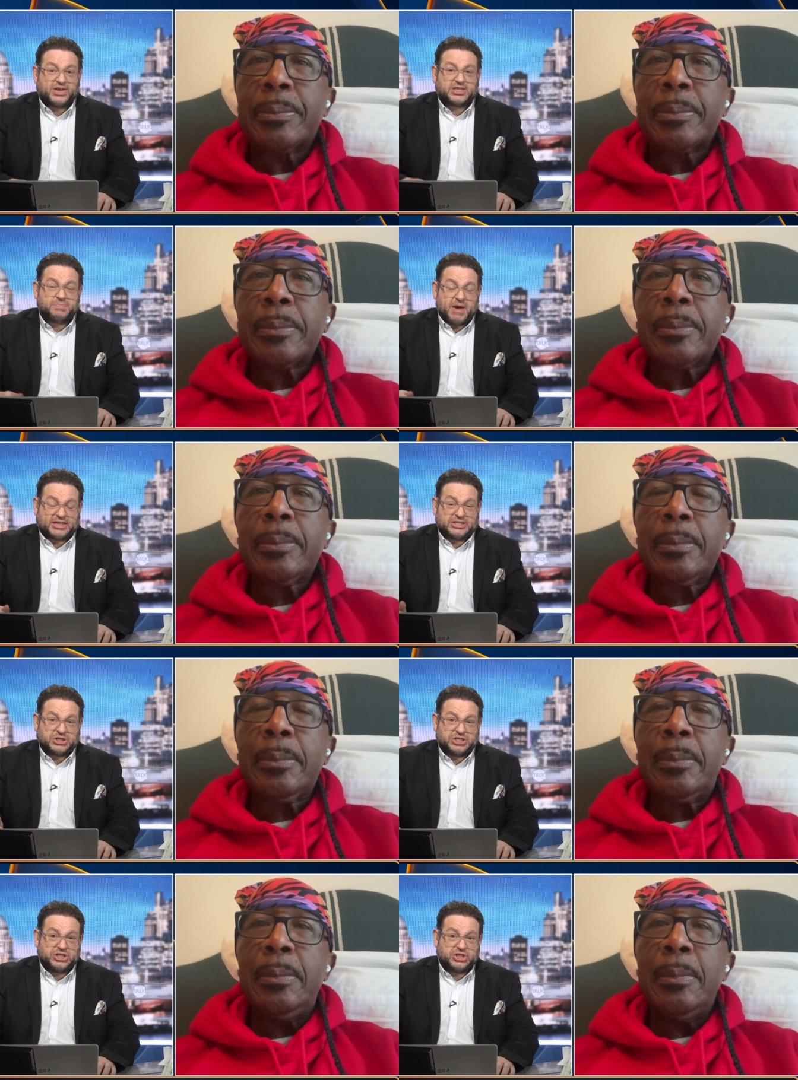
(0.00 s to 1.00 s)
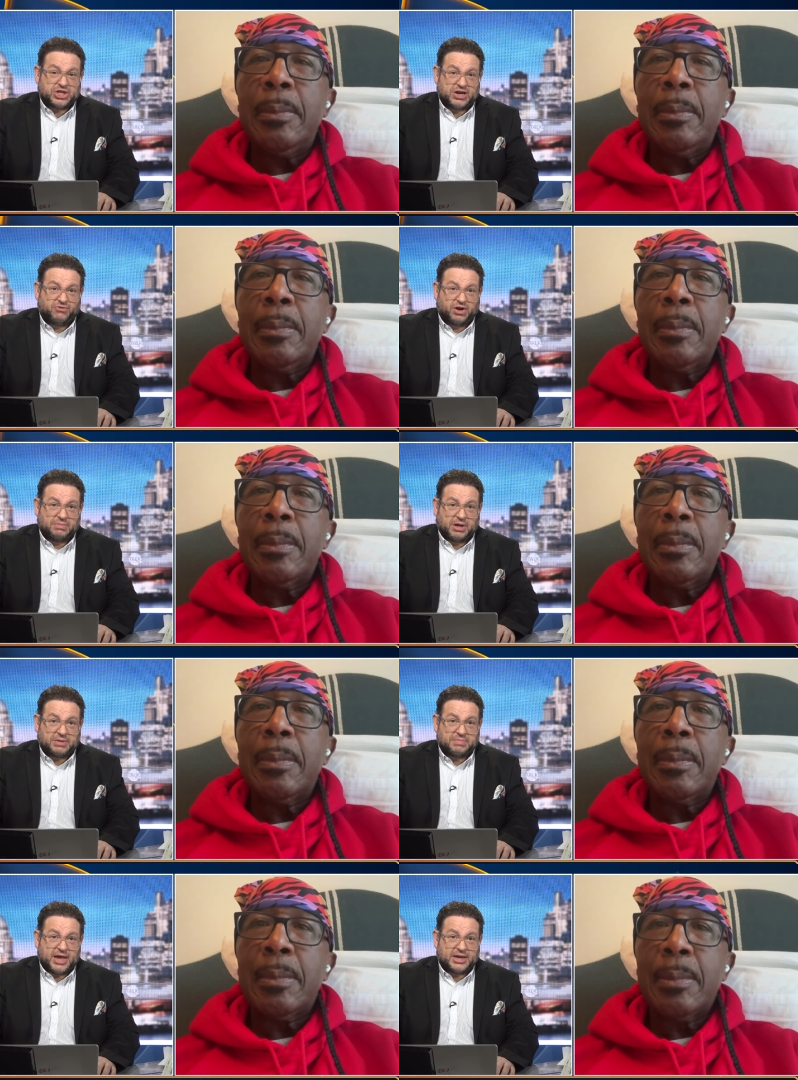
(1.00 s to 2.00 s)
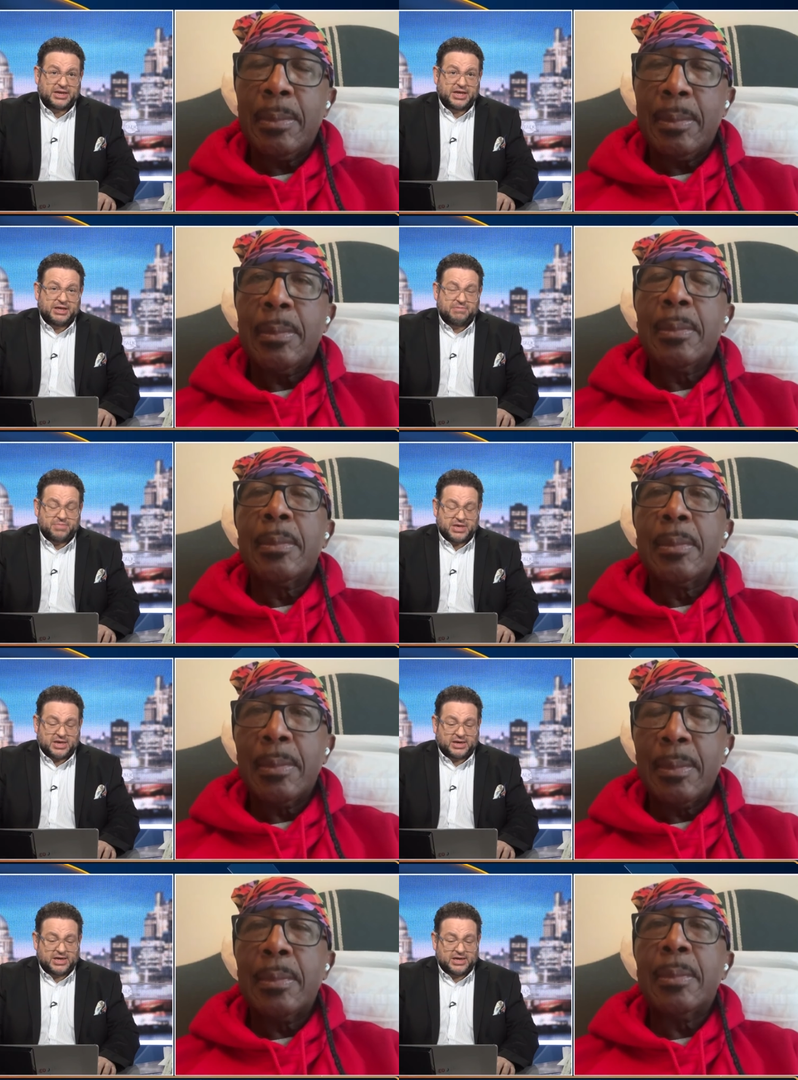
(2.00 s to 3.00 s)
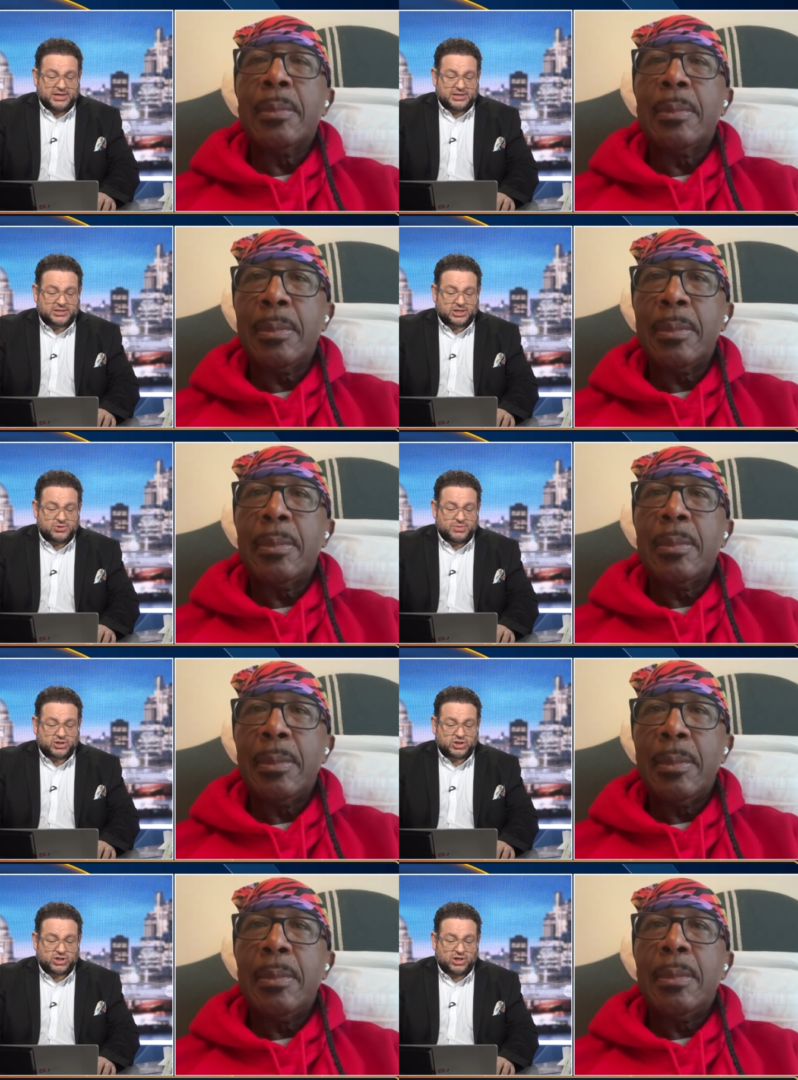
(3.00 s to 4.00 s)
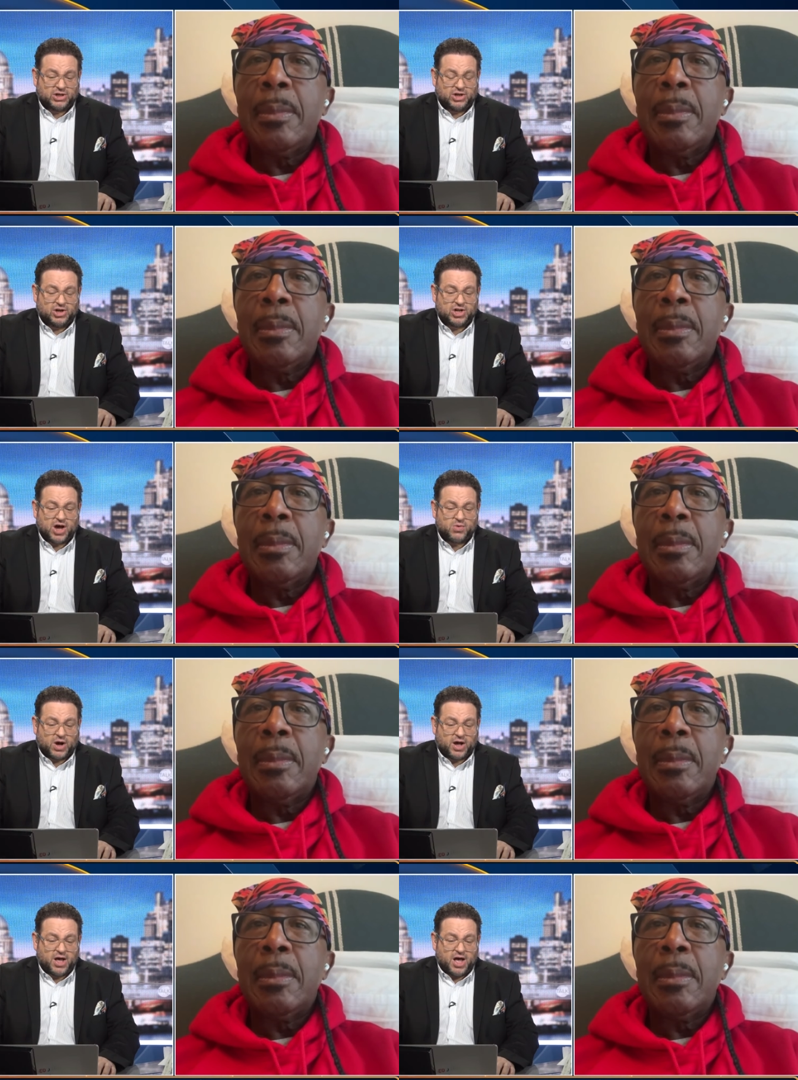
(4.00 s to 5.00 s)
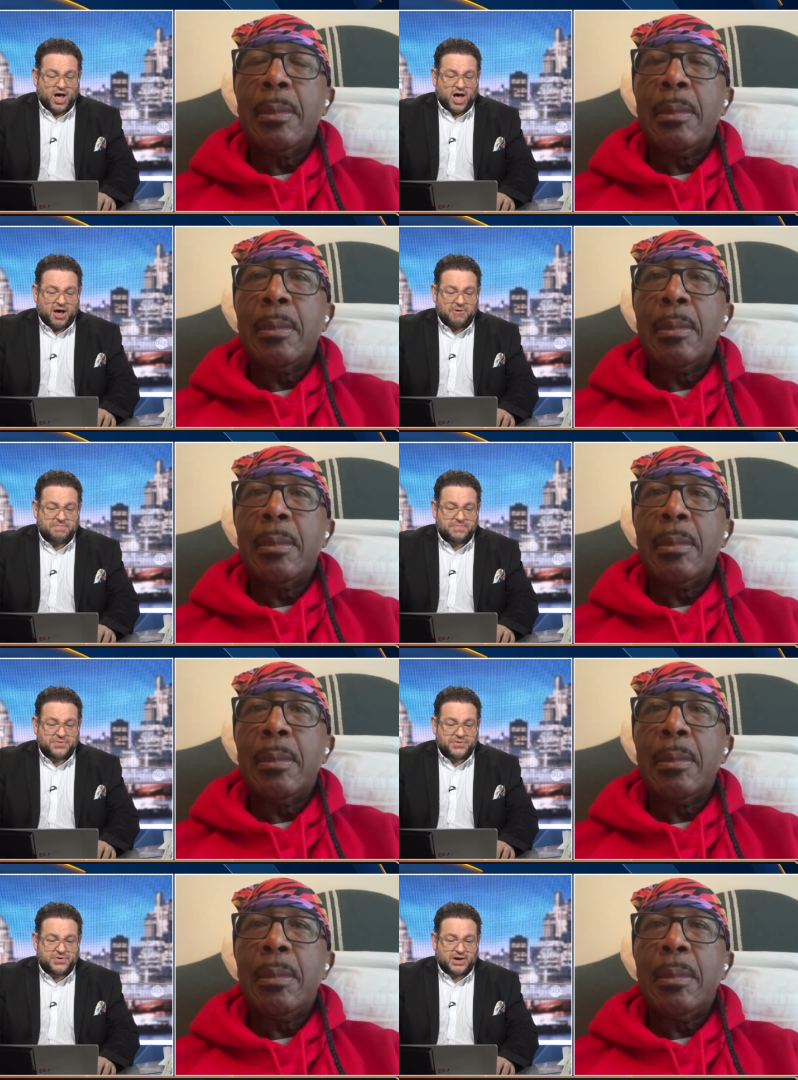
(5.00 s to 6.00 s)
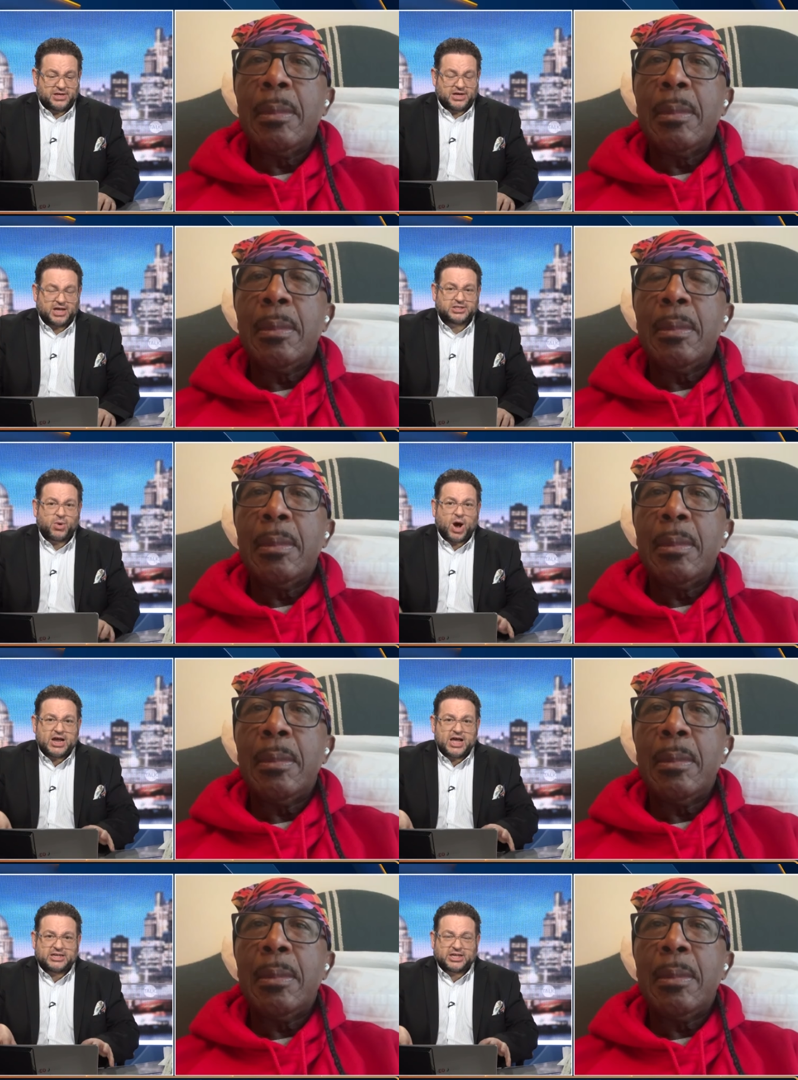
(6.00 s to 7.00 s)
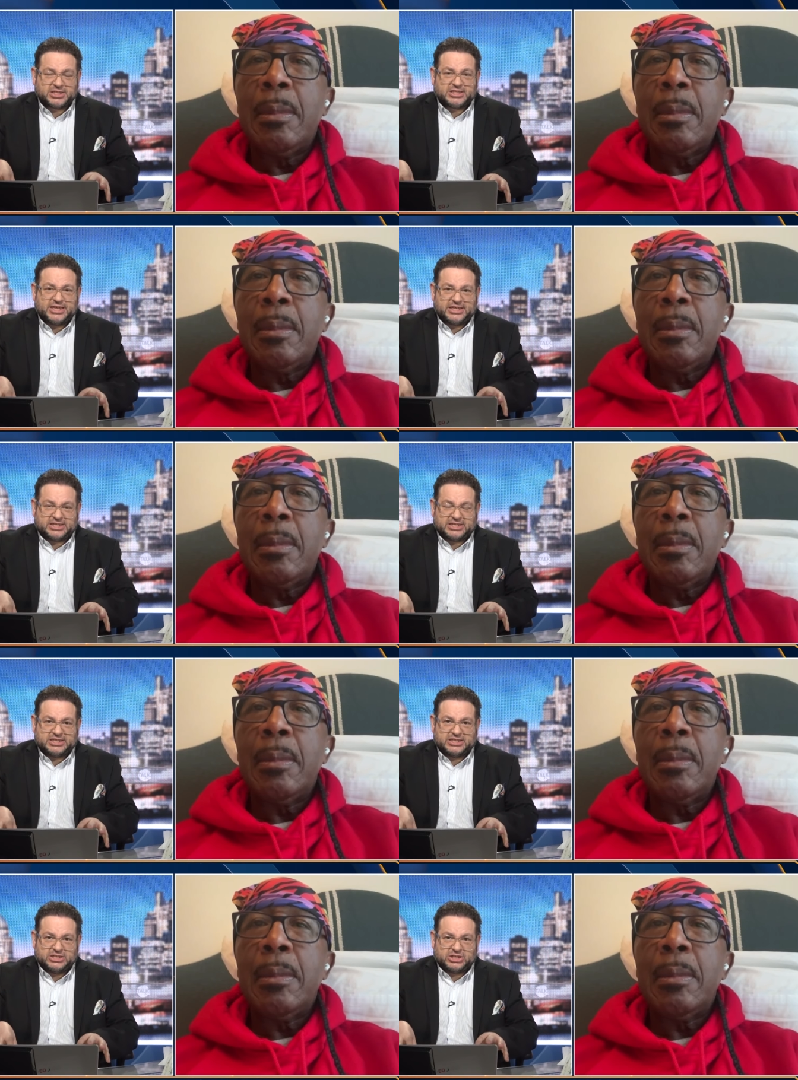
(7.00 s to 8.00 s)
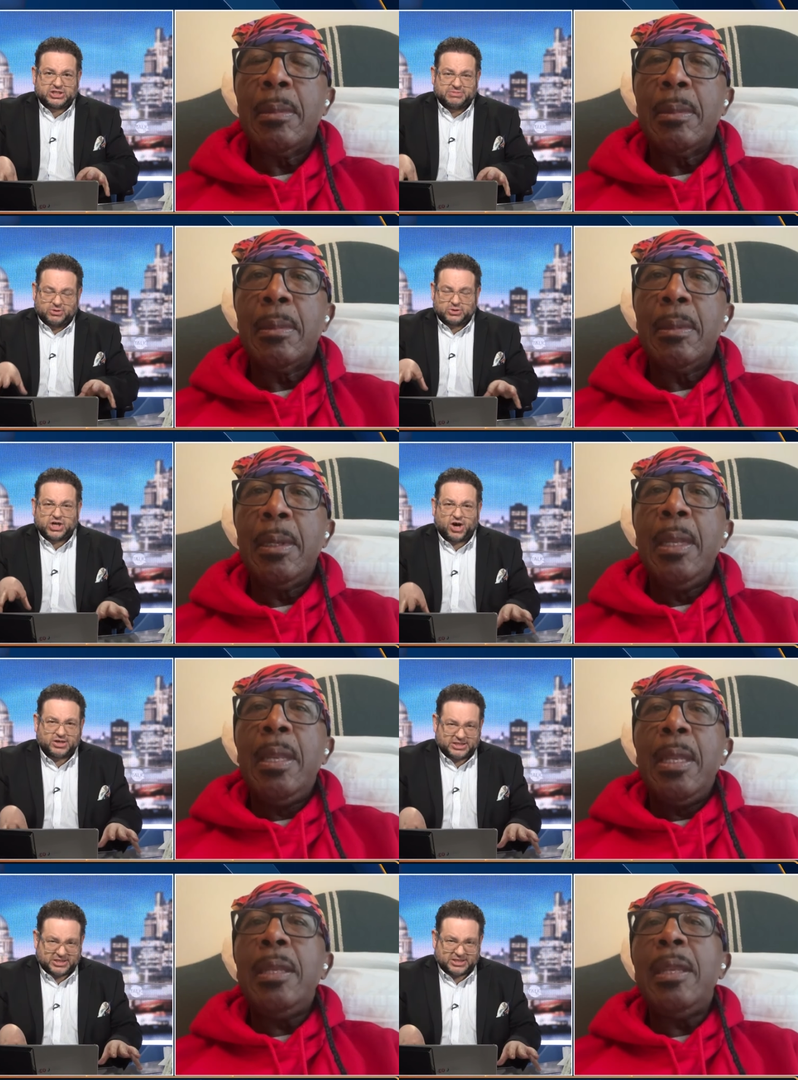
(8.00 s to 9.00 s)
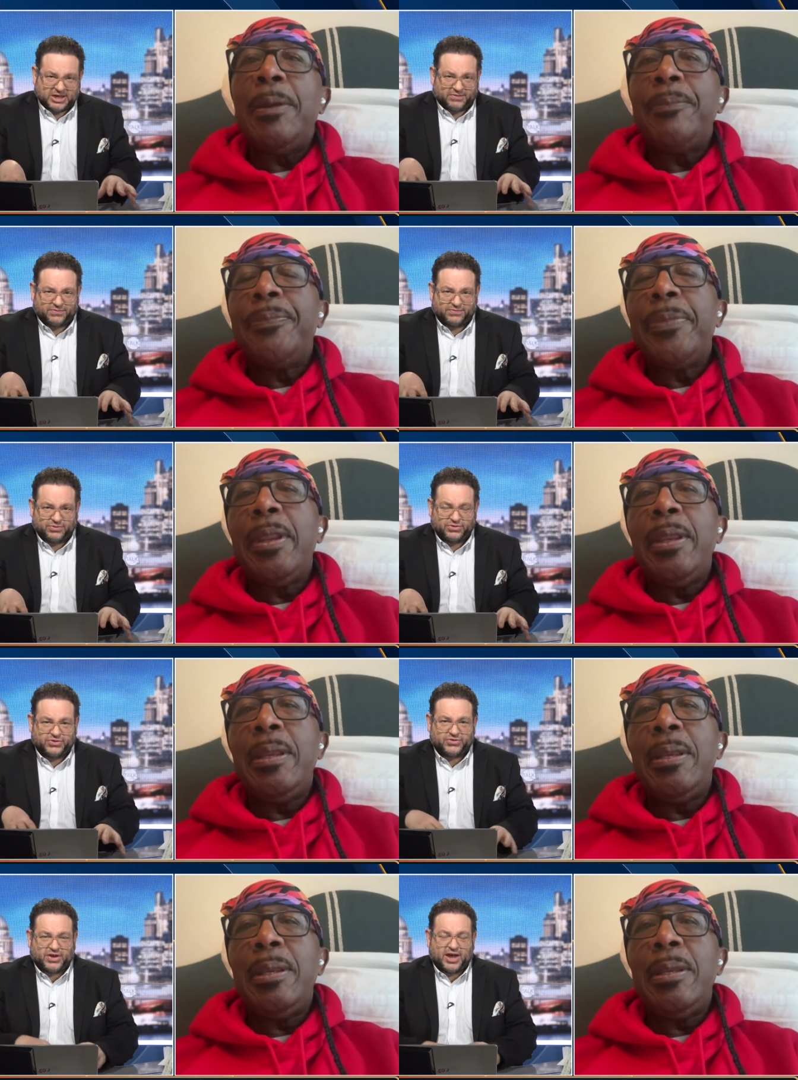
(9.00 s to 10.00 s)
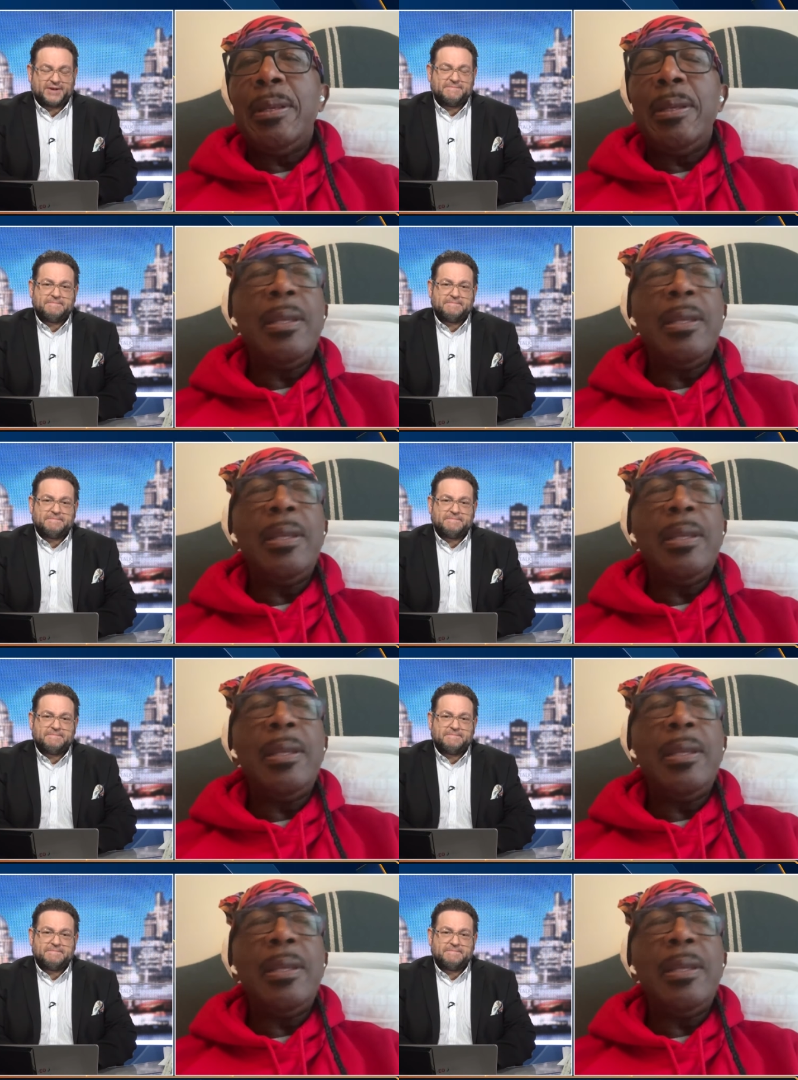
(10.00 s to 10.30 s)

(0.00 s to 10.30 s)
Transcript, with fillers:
Speaker 1: expectancy in general among men being so much mm. lower. Um, and so uh, it does need some more targeted stuff, wouldn't yeah. you say?